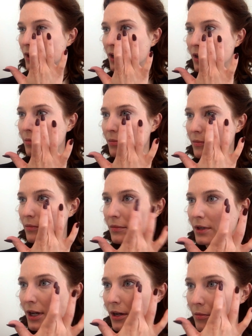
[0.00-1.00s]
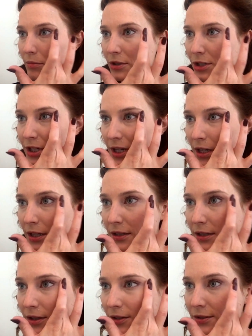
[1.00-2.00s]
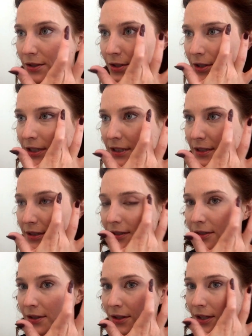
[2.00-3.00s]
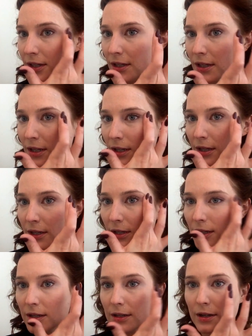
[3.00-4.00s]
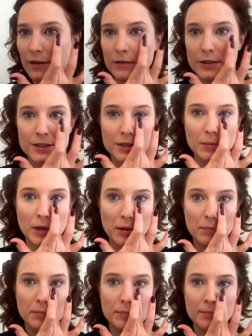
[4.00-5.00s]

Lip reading: And I'm kind of pushing it into those creases so that it covers them up.